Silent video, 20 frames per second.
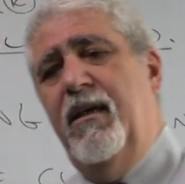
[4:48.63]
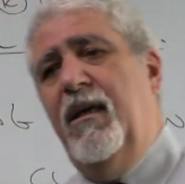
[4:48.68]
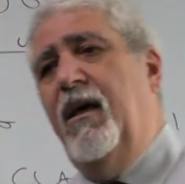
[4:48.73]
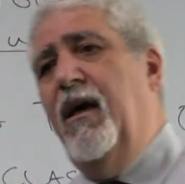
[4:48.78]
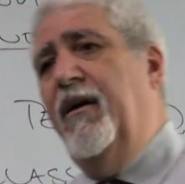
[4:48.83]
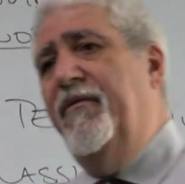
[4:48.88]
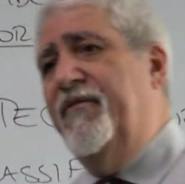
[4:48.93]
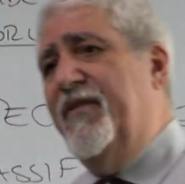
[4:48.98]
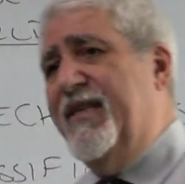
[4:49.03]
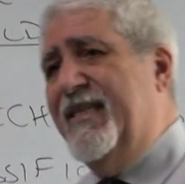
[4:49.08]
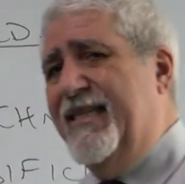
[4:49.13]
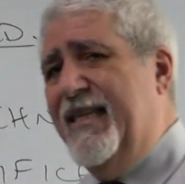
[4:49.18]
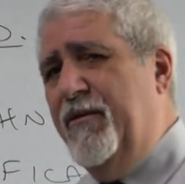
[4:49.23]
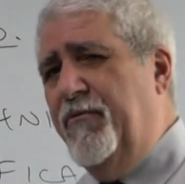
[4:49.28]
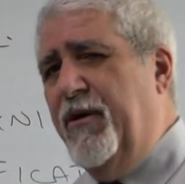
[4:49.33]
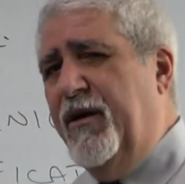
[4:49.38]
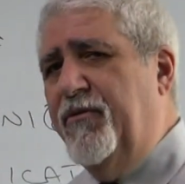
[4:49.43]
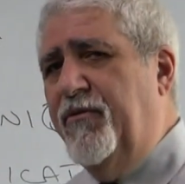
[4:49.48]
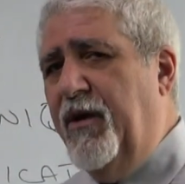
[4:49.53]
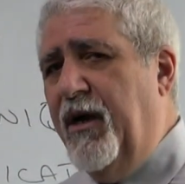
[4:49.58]
obviously
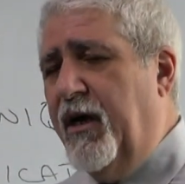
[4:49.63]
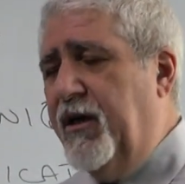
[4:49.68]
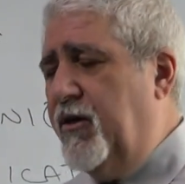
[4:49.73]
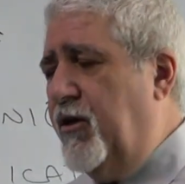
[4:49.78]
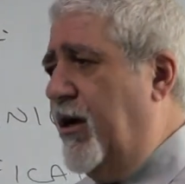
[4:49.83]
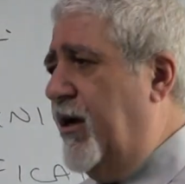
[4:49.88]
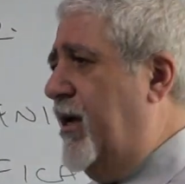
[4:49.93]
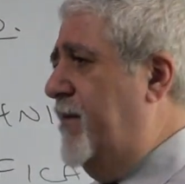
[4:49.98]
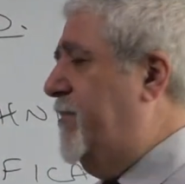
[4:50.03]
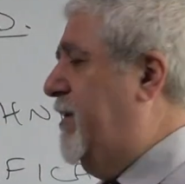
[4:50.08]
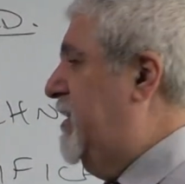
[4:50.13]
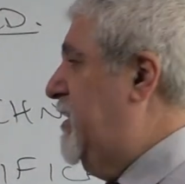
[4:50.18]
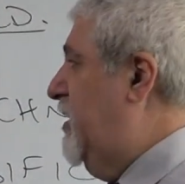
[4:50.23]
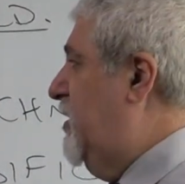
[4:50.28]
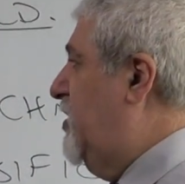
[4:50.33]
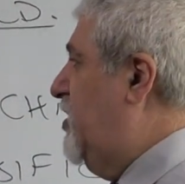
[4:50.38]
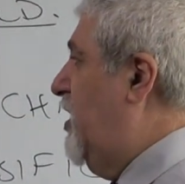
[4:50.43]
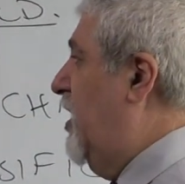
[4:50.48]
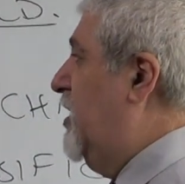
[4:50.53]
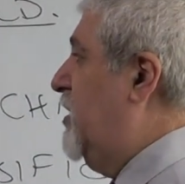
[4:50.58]
when we are talking about the
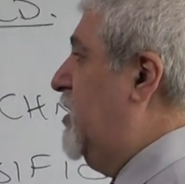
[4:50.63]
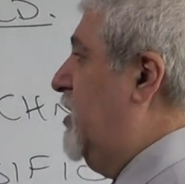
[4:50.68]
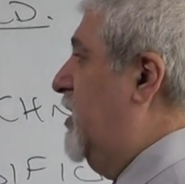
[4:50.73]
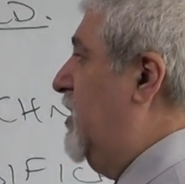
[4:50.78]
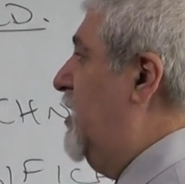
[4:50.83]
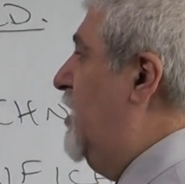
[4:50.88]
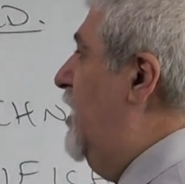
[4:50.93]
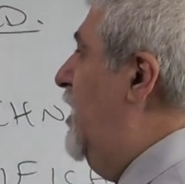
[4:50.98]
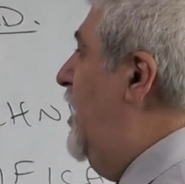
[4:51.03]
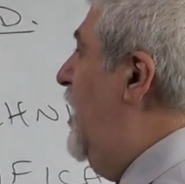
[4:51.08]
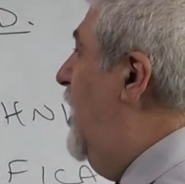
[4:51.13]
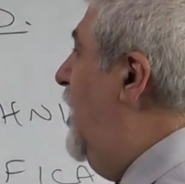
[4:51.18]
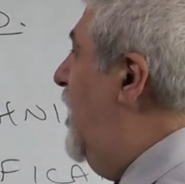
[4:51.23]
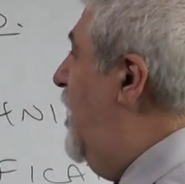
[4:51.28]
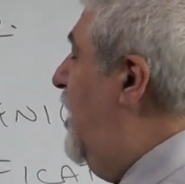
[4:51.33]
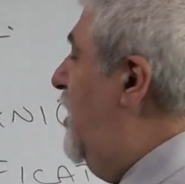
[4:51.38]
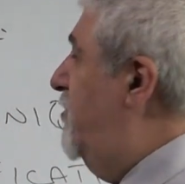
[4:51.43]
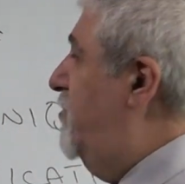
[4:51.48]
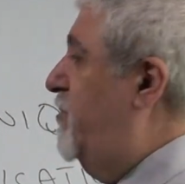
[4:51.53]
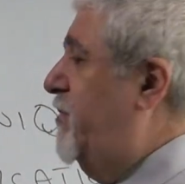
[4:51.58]
charter,
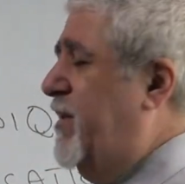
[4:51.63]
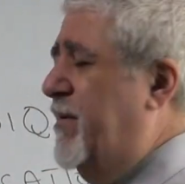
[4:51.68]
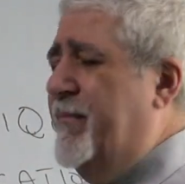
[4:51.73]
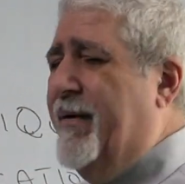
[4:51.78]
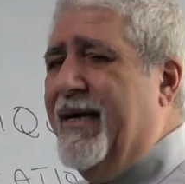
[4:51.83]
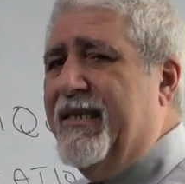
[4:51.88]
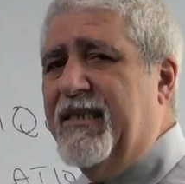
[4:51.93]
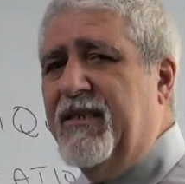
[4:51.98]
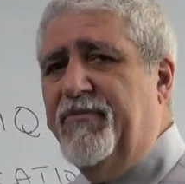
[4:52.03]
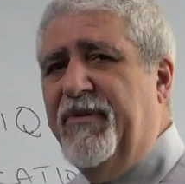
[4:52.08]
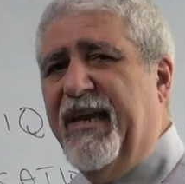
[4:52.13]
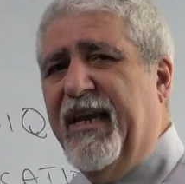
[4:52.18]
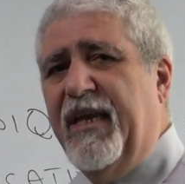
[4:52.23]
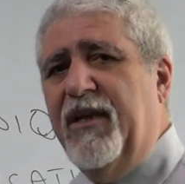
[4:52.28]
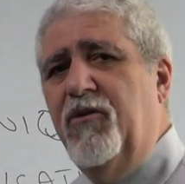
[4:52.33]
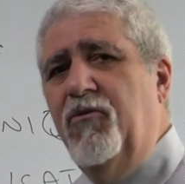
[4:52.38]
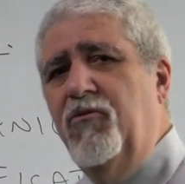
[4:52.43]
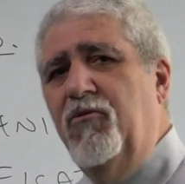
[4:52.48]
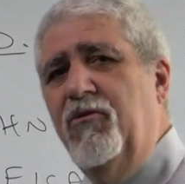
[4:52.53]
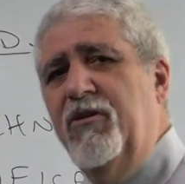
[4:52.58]
the best we
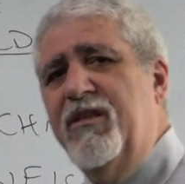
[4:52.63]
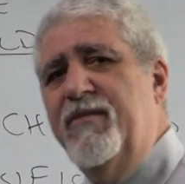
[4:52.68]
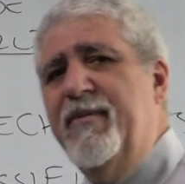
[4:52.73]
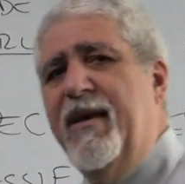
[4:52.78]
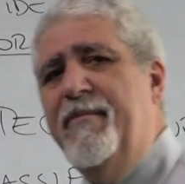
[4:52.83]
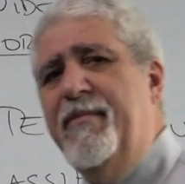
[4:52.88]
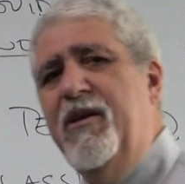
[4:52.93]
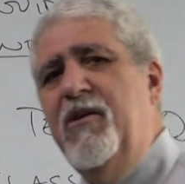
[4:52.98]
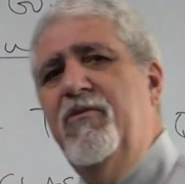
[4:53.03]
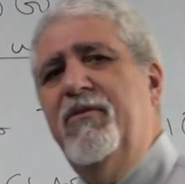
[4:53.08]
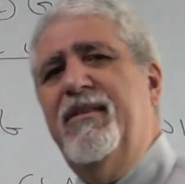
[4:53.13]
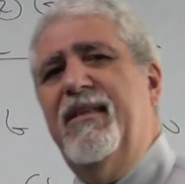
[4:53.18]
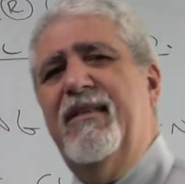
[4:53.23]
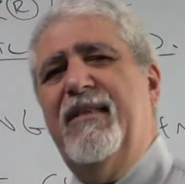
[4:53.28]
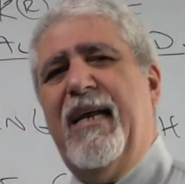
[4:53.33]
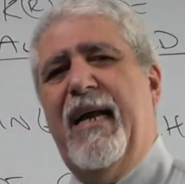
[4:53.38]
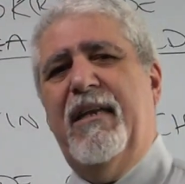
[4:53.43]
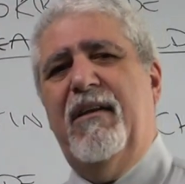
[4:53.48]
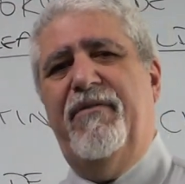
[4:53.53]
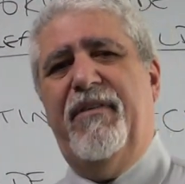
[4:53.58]
can do is maybe use this
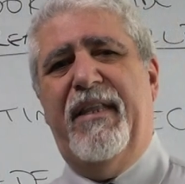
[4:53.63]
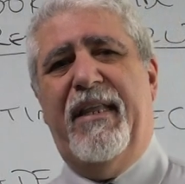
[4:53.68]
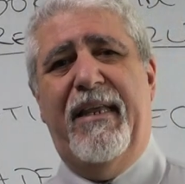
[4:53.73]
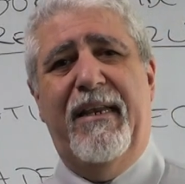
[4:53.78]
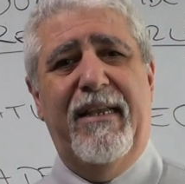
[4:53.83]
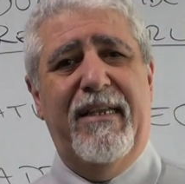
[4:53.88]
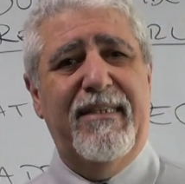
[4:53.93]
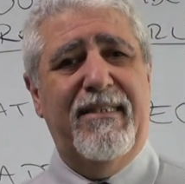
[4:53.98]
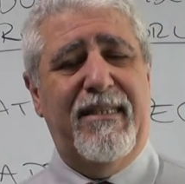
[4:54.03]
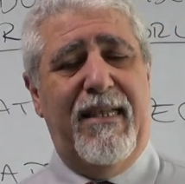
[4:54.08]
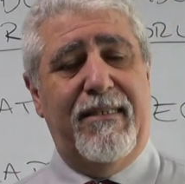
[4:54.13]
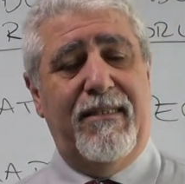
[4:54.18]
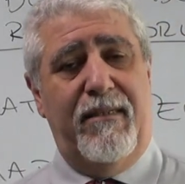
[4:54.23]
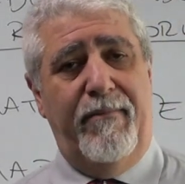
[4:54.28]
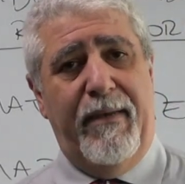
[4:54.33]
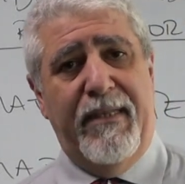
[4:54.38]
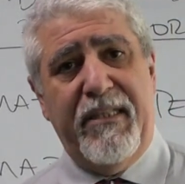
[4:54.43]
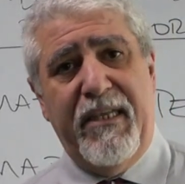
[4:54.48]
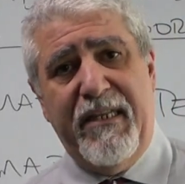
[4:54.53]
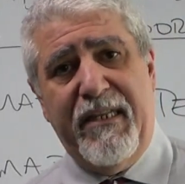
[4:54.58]
kind of analogous
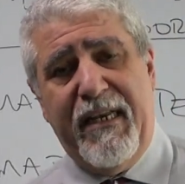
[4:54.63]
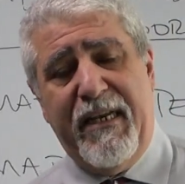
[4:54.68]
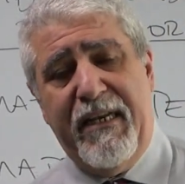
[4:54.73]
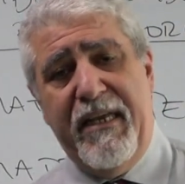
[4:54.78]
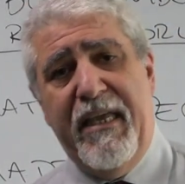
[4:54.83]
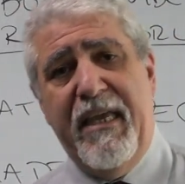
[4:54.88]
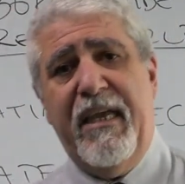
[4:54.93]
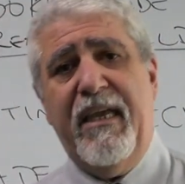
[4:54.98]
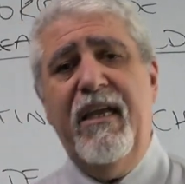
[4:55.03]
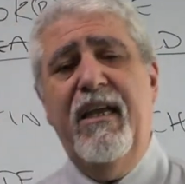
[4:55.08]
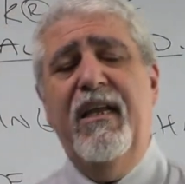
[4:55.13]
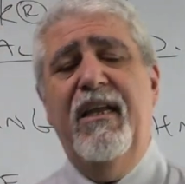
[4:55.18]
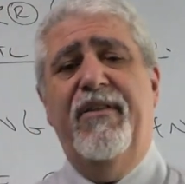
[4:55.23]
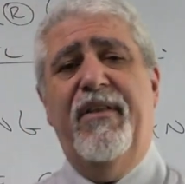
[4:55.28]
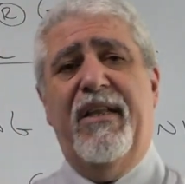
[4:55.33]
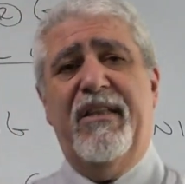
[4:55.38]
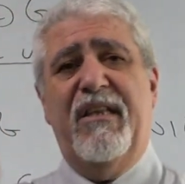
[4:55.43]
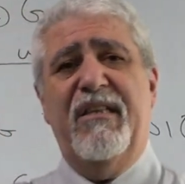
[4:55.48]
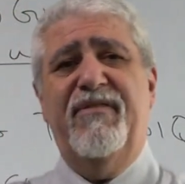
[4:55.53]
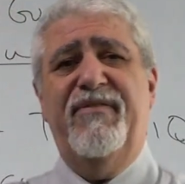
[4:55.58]
estimating technique
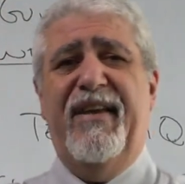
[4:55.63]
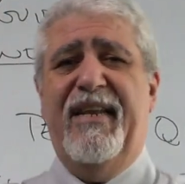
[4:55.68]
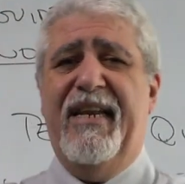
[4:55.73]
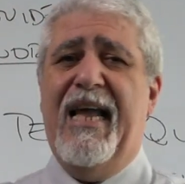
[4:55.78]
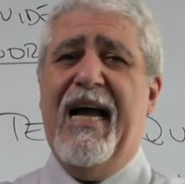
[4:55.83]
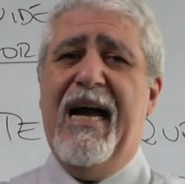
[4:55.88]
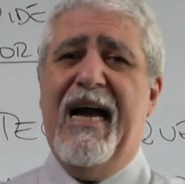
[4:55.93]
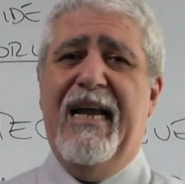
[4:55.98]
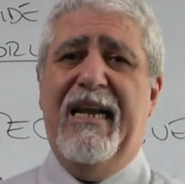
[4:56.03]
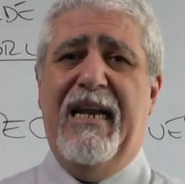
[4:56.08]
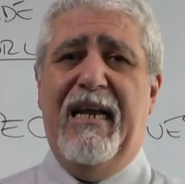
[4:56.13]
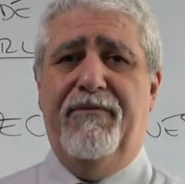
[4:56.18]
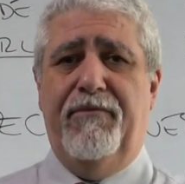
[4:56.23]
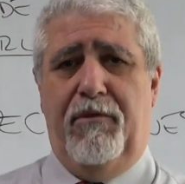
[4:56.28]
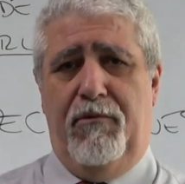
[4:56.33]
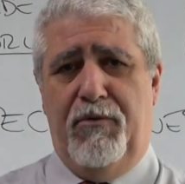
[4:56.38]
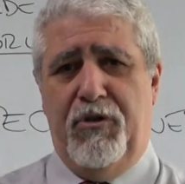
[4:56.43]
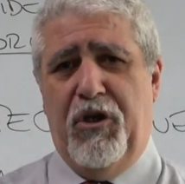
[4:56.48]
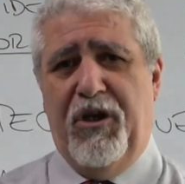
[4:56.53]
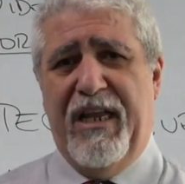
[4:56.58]
that is very high
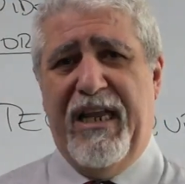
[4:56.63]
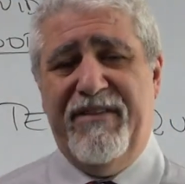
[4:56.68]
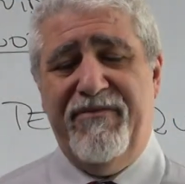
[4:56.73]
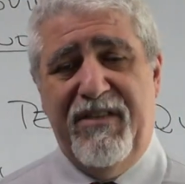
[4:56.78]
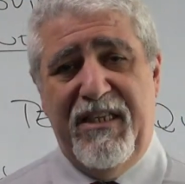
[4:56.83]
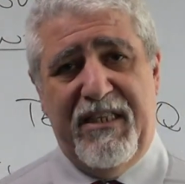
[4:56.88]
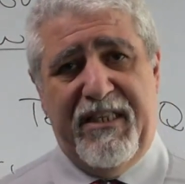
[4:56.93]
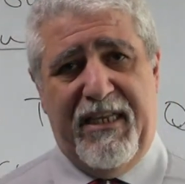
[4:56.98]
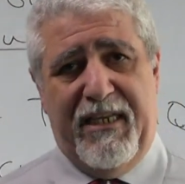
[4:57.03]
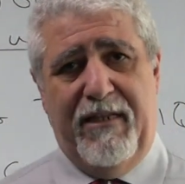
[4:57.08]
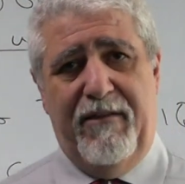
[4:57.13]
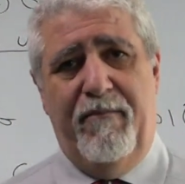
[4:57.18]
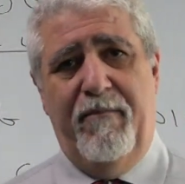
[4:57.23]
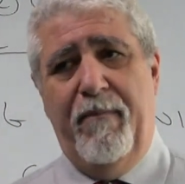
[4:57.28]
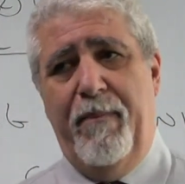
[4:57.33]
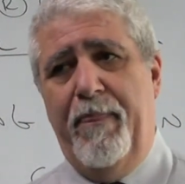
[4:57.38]
level. We don't have detail.